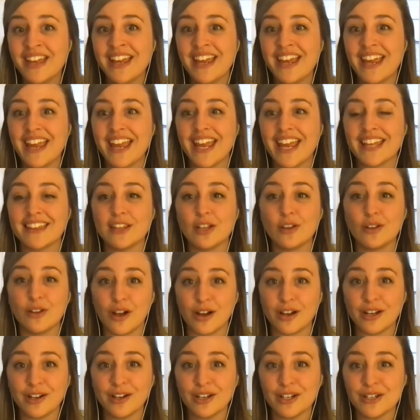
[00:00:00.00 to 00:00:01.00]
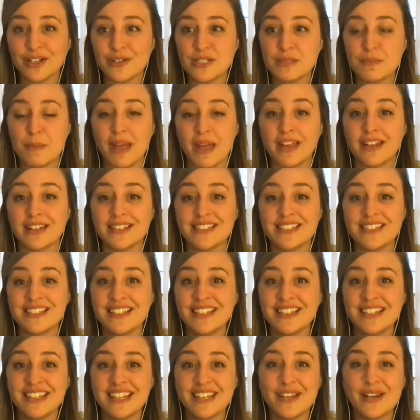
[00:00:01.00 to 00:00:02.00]
And the longer you spent,
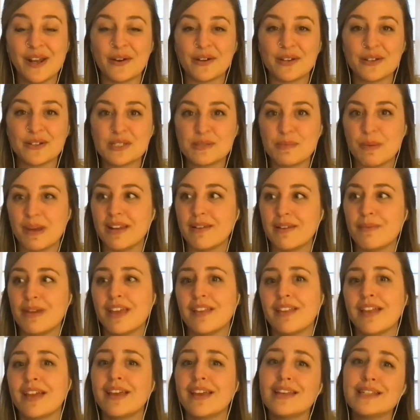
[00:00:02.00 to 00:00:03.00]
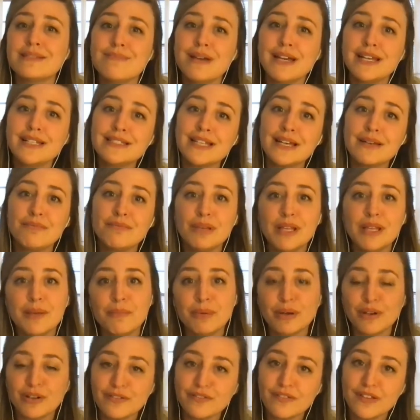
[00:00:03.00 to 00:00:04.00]
you know, you spend being like, is my template
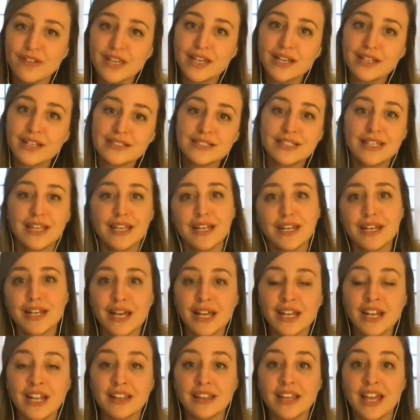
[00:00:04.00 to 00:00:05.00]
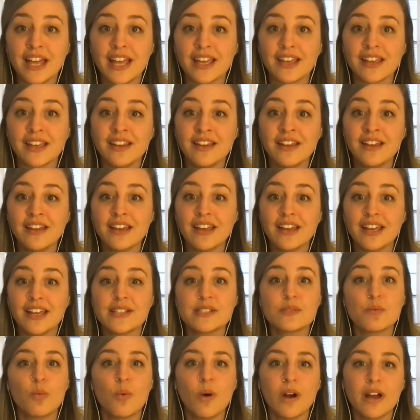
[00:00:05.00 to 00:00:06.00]
perfect? Yada, yada. Like,
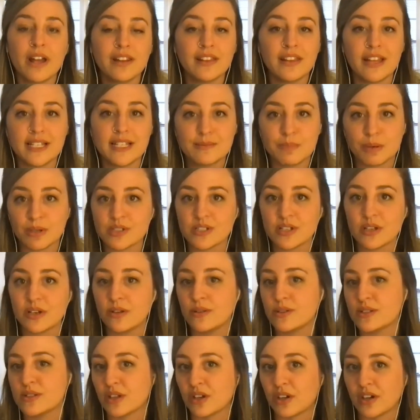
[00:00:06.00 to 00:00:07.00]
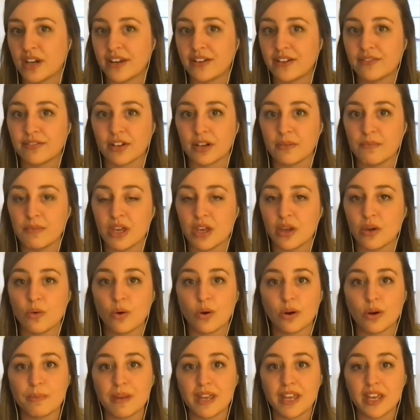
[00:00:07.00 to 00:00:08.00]
is one less person who's learning from you
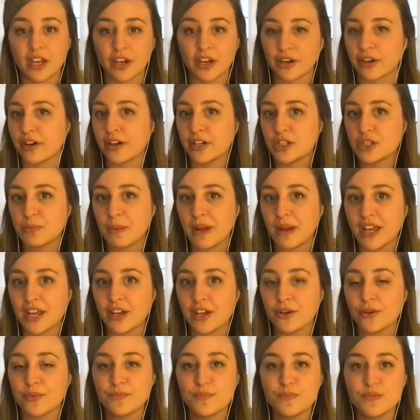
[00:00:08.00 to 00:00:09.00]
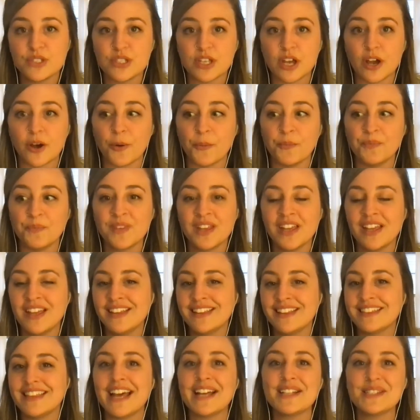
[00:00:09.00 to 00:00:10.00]
or being encouraged by you. So
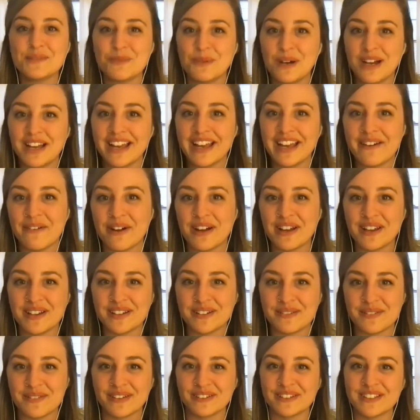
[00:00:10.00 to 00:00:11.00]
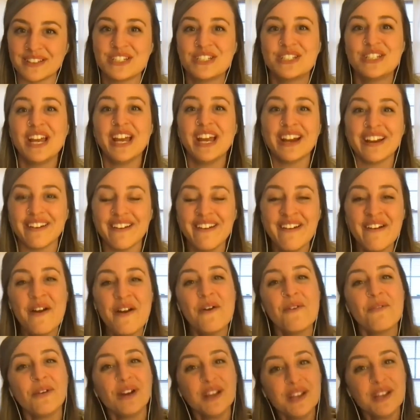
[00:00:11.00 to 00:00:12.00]
mm. that's why I want you to be able to share
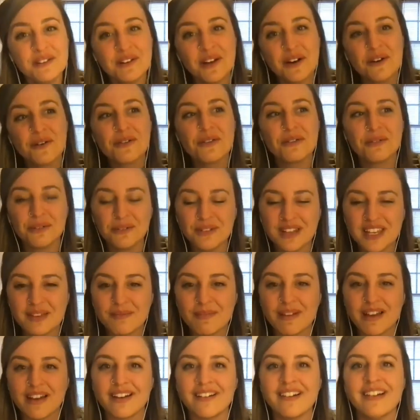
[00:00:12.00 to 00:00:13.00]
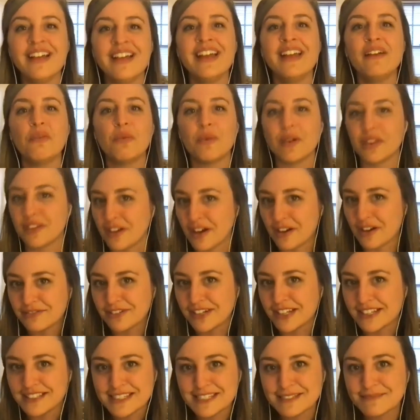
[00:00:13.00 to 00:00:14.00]
what you know through email with
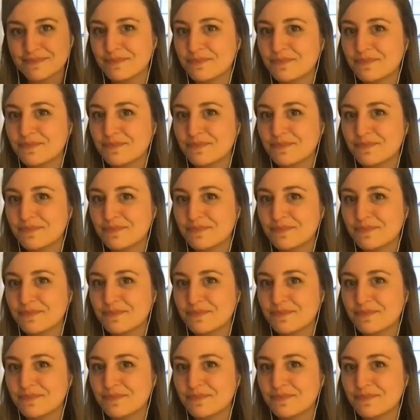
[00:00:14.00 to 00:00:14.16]
confidence.